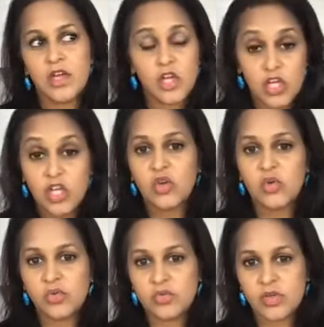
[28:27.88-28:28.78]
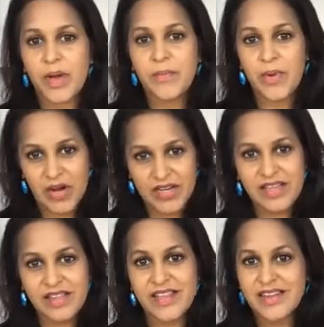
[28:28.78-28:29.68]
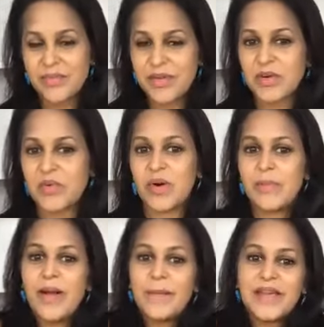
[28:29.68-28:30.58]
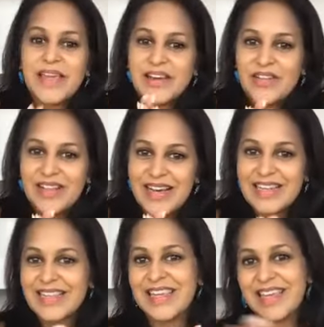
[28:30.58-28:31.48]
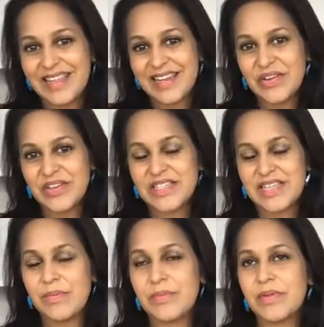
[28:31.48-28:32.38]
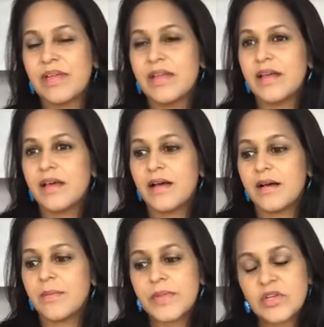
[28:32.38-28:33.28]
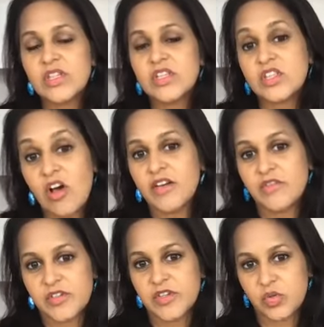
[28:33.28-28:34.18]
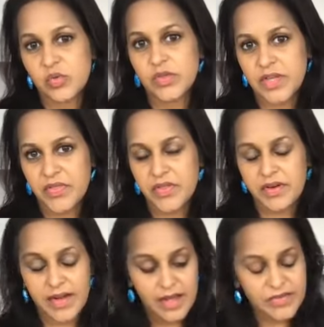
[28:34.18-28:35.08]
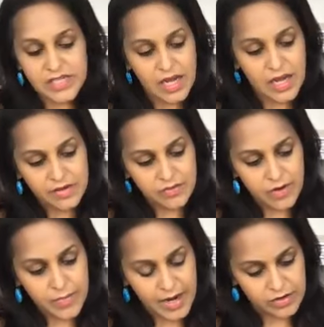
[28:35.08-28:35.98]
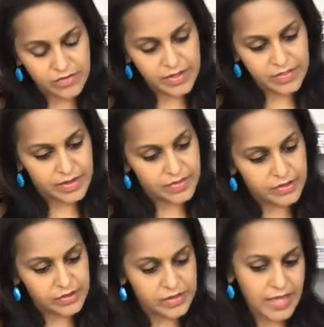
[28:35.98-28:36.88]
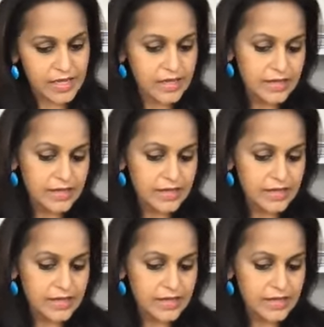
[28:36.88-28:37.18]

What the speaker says: cue to my body that I'm going to warm up and get all cuddly and then go to sleep. But there's a lot of different tools out there. I have a ton from Ayurveda that are like